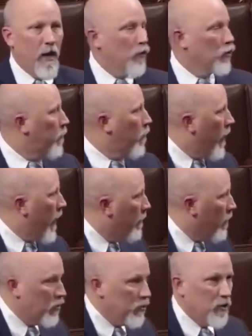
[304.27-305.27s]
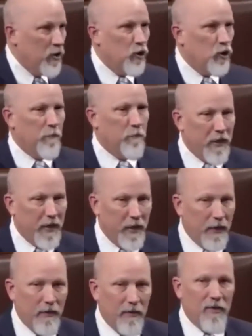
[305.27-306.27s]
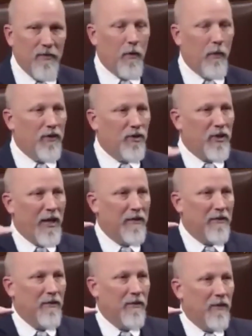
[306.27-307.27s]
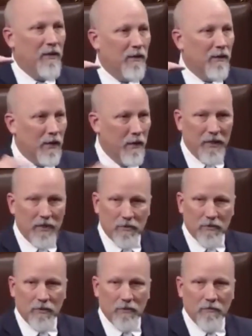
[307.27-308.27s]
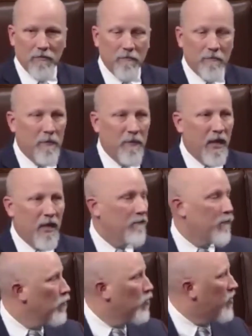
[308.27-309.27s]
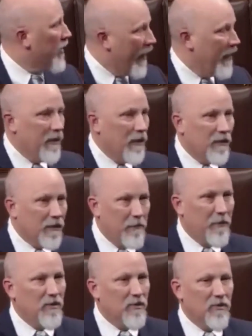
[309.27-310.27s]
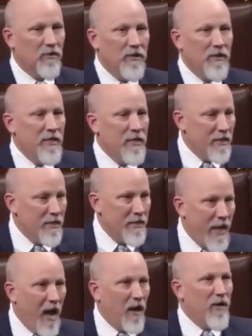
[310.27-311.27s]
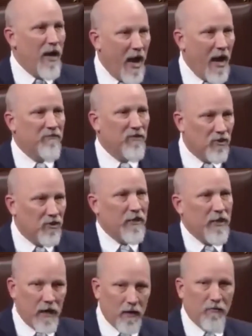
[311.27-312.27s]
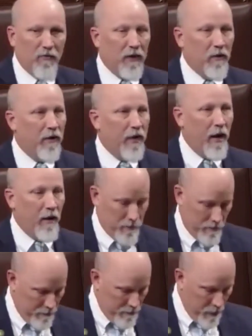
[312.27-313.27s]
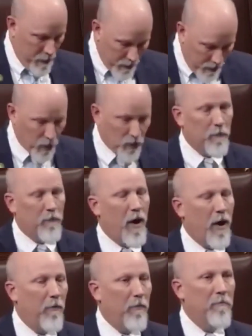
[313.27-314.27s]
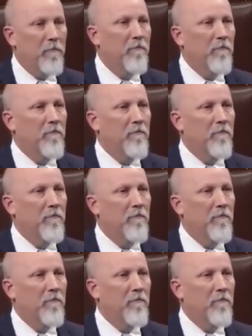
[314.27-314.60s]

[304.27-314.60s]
And those parameters should be that we set limits. And if you set limits, Now you have to sit down and figure it out. But here's the problem.